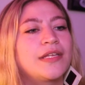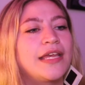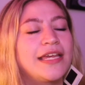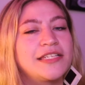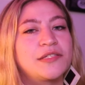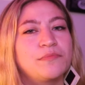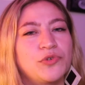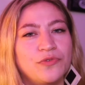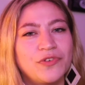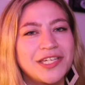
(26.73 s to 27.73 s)
is
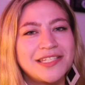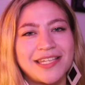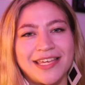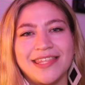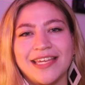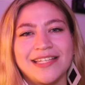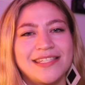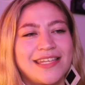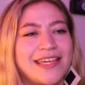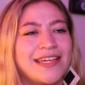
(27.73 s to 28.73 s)
movies. I think
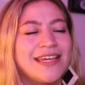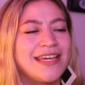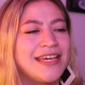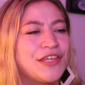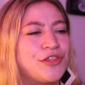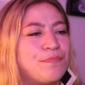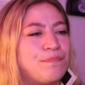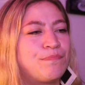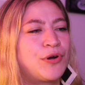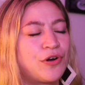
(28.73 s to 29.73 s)
it's like the
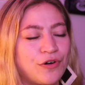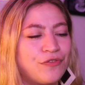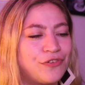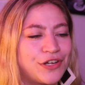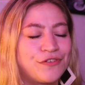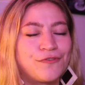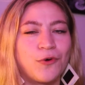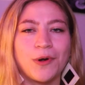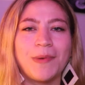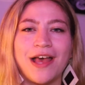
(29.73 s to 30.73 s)
perfect
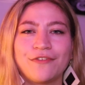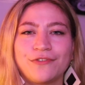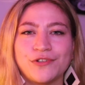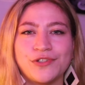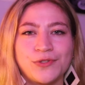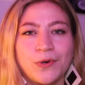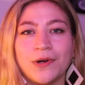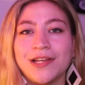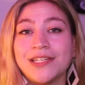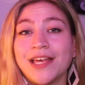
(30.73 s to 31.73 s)
format for
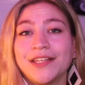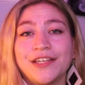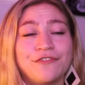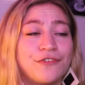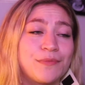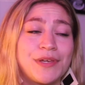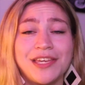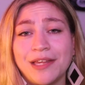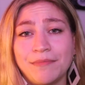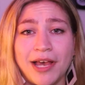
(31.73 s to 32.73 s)
storytelling for
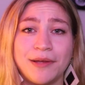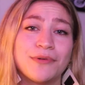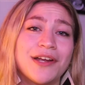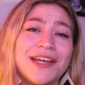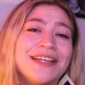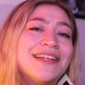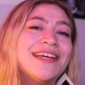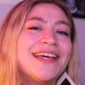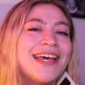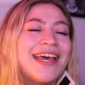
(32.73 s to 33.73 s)
me and my
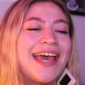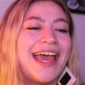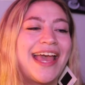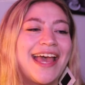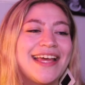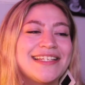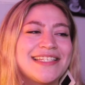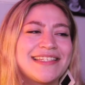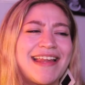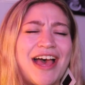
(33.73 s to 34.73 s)
brain,
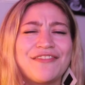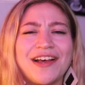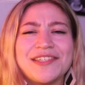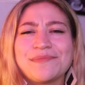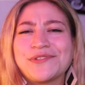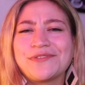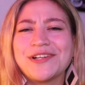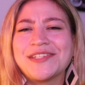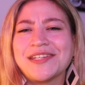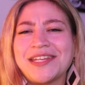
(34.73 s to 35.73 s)
and I've got some
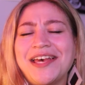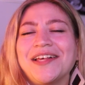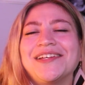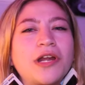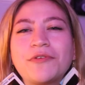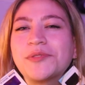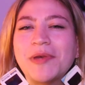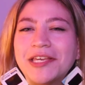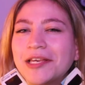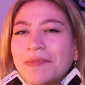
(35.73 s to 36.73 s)
stories to tell. When I was
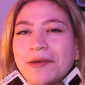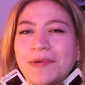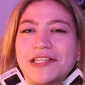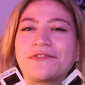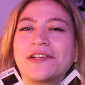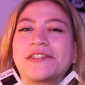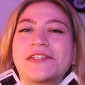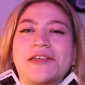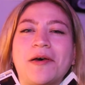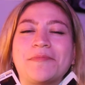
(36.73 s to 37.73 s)
making My Best Friend's
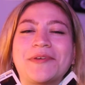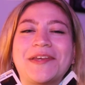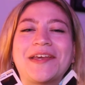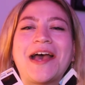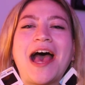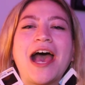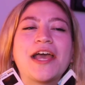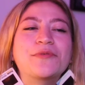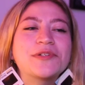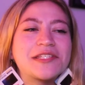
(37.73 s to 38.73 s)
a Zombie,
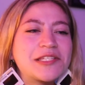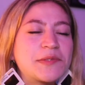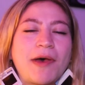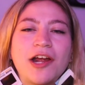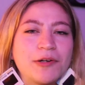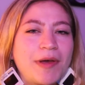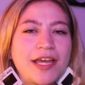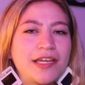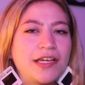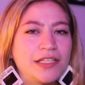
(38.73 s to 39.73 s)
I was inspired
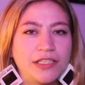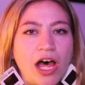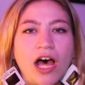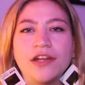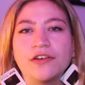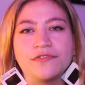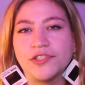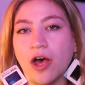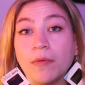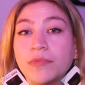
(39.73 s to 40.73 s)
by a lot of
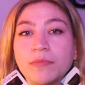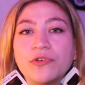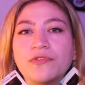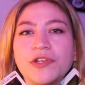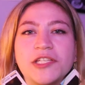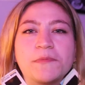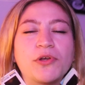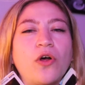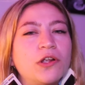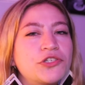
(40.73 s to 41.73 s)
zombie movies,
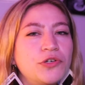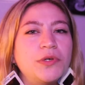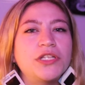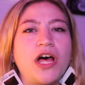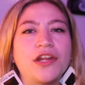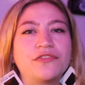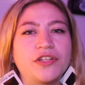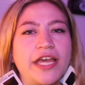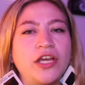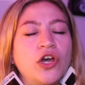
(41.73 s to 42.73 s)
but also a lot of
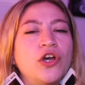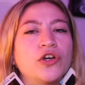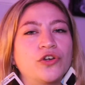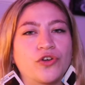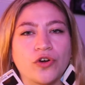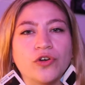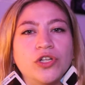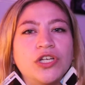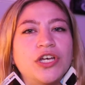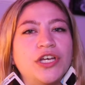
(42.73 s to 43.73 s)
like
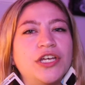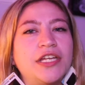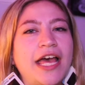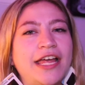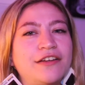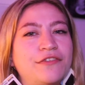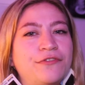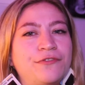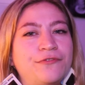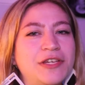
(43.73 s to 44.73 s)
girlhood and
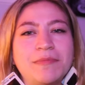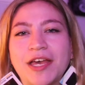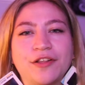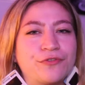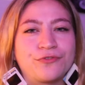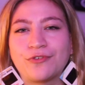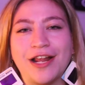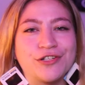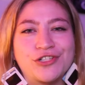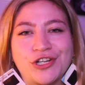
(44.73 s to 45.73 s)
female
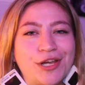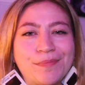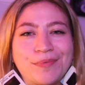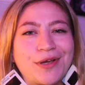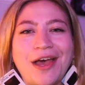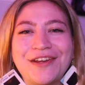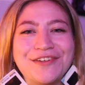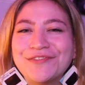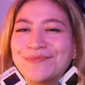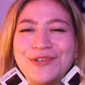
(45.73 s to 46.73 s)
friendship
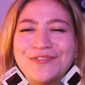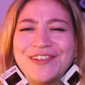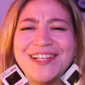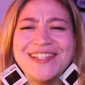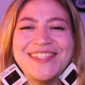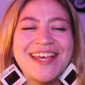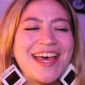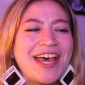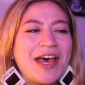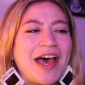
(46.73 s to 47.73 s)
kind of movies.
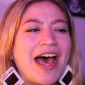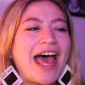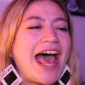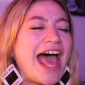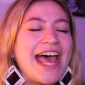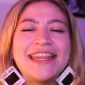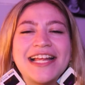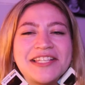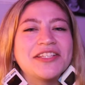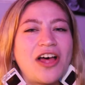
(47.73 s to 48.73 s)
And
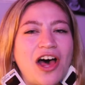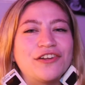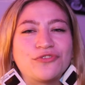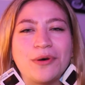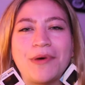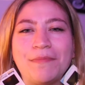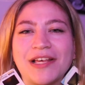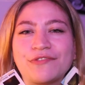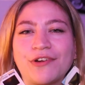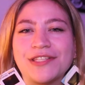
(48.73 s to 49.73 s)
that's a lot of what My
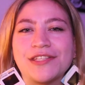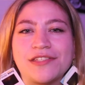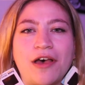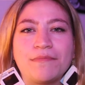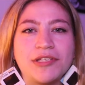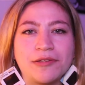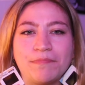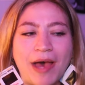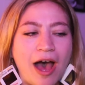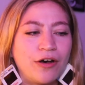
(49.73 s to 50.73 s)
Best Friend's a Zombie's
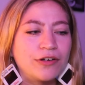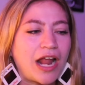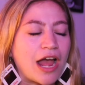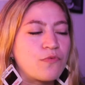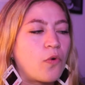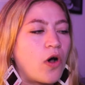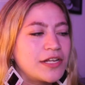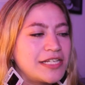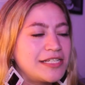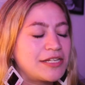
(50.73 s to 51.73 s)
about. I
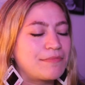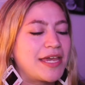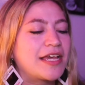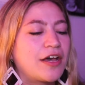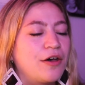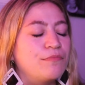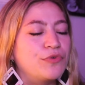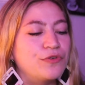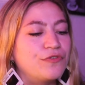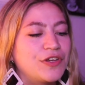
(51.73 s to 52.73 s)
wanted to make a
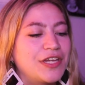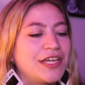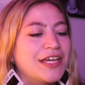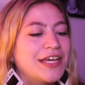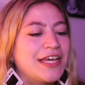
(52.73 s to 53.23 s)
movie